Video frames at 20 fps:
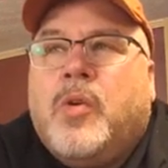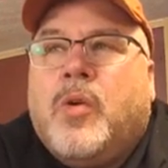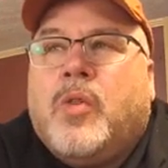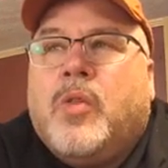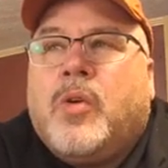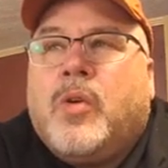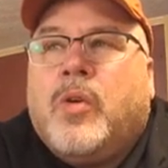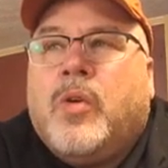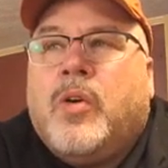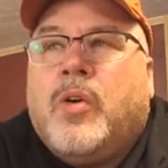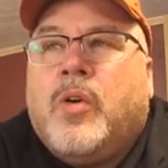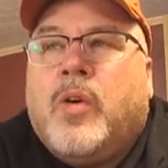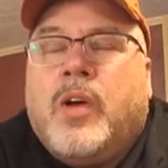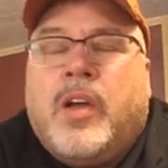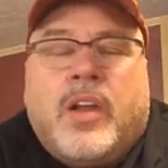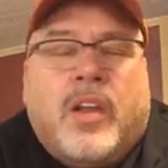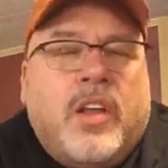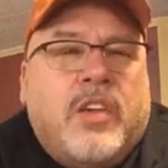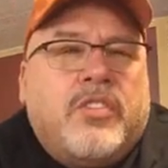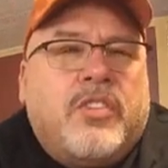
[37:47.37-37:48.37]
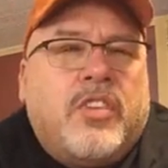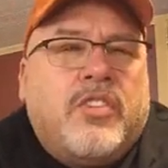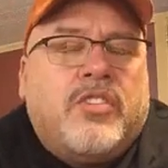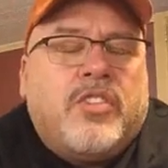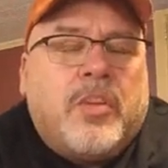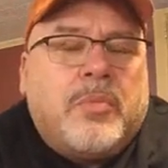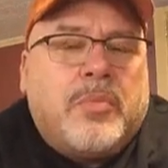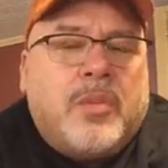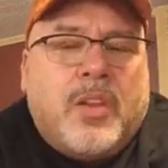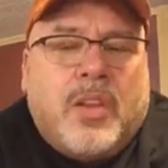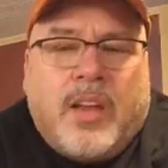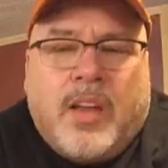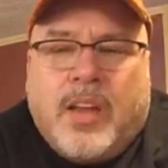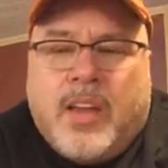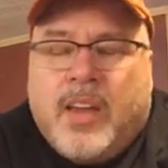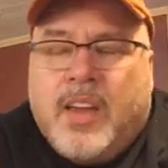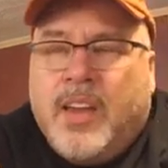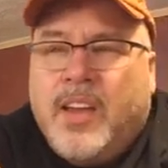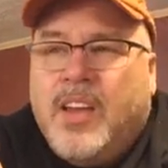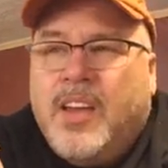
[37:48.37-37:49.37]
on the grill, unless it's something
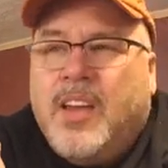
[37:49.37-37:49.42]
like